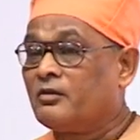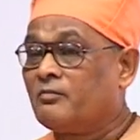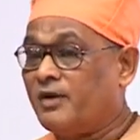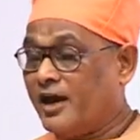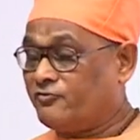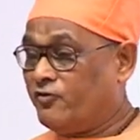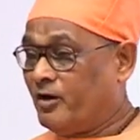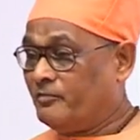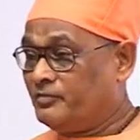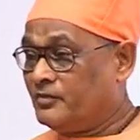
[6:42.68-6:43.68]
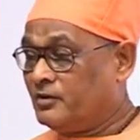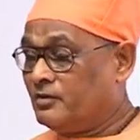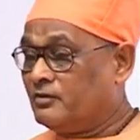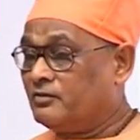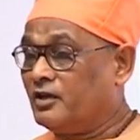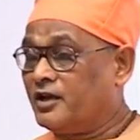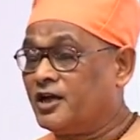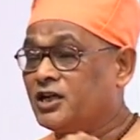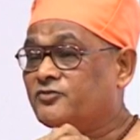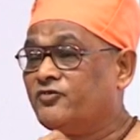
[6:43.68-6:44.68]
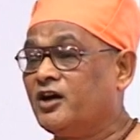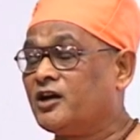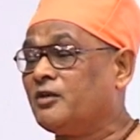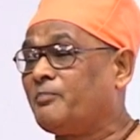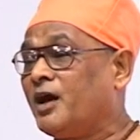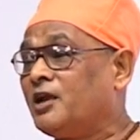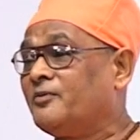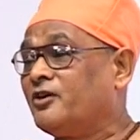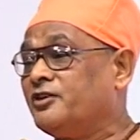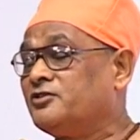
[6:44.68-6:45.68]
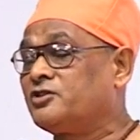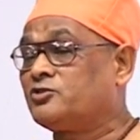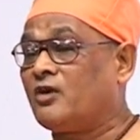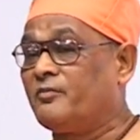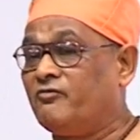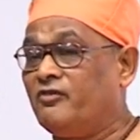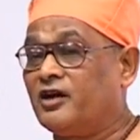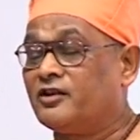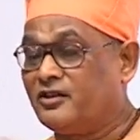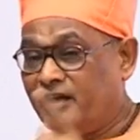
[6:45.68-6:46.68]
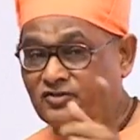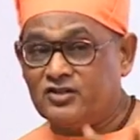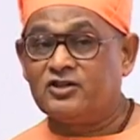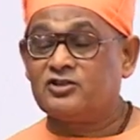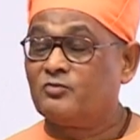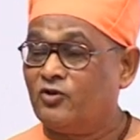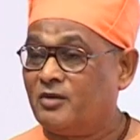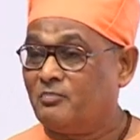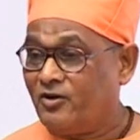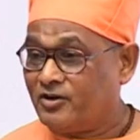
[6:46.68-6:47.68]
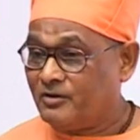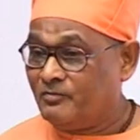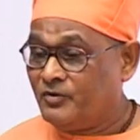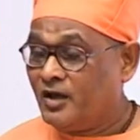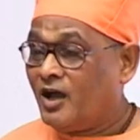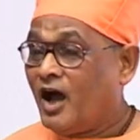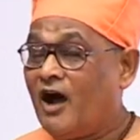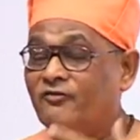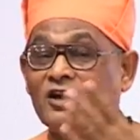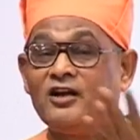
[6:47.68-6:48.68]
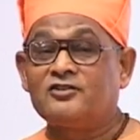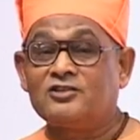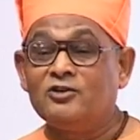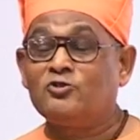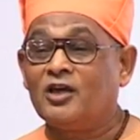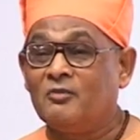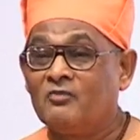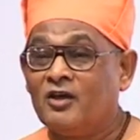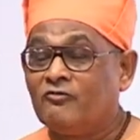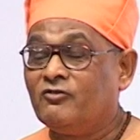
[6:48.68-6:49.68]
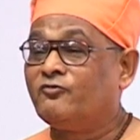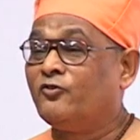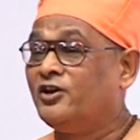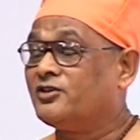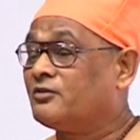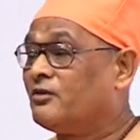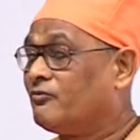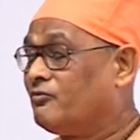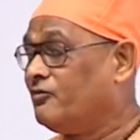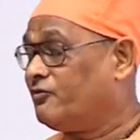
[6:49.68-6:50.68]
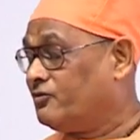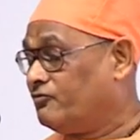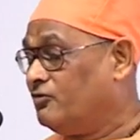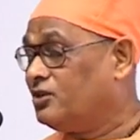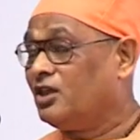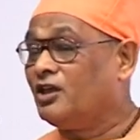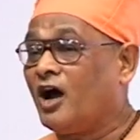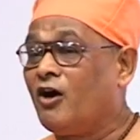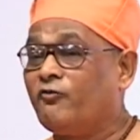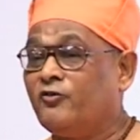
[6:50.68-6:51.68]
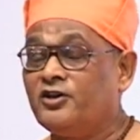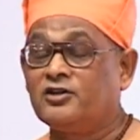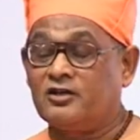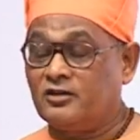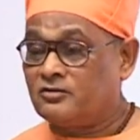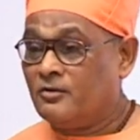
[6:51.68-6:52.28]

platform. The greatest figure in the Parliament of Religions is Swami Vivekananda. The next sentence is more important. After listening to him, we think how foolish it is